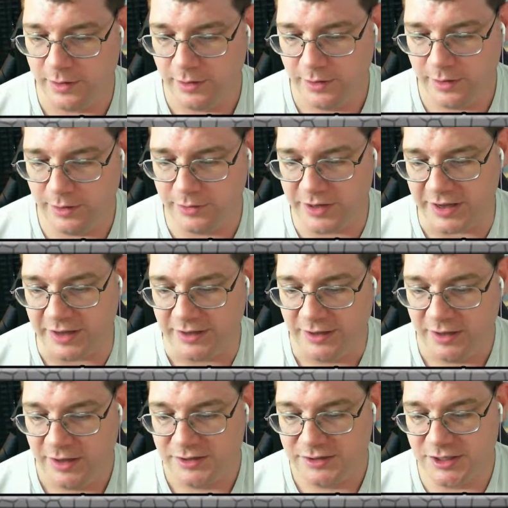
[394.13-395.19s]
Okay,
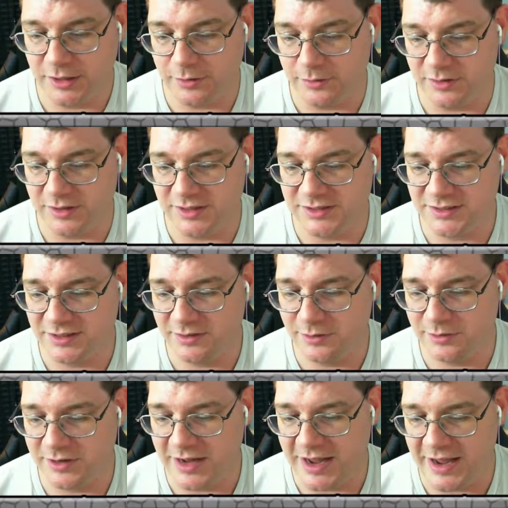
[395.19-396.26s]
so this little
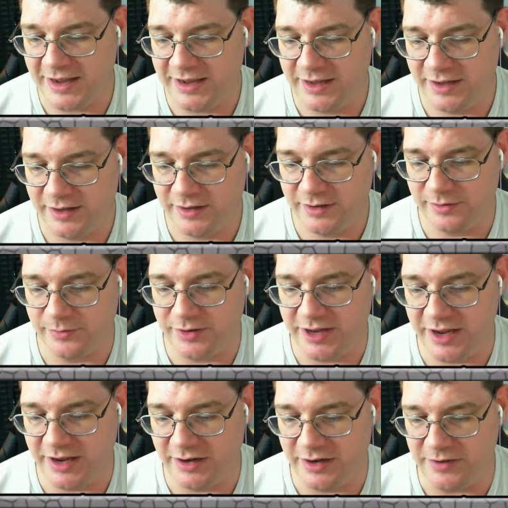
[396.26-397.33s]
guy, we
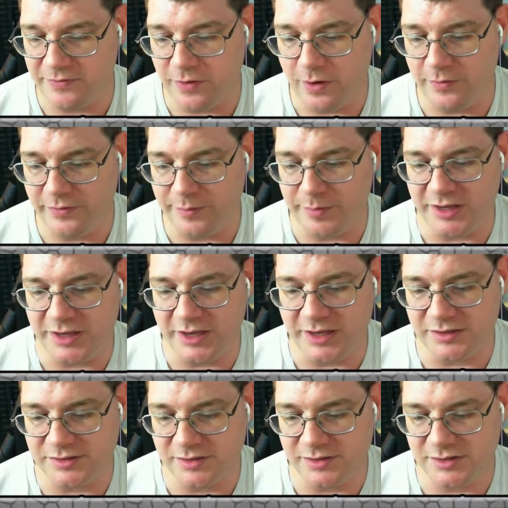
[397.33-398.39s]
can't evolve him again,
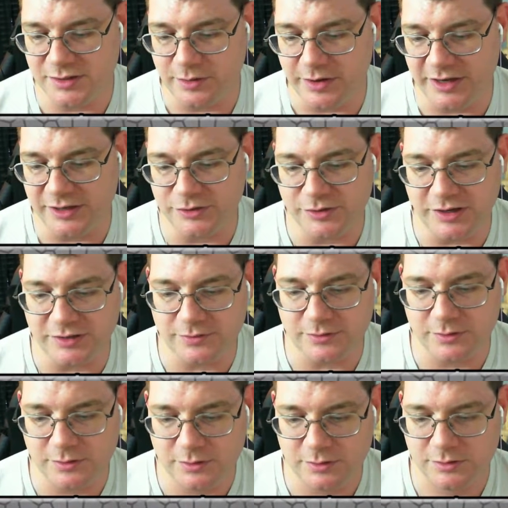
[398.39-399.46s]
so let's go ahead and transfer.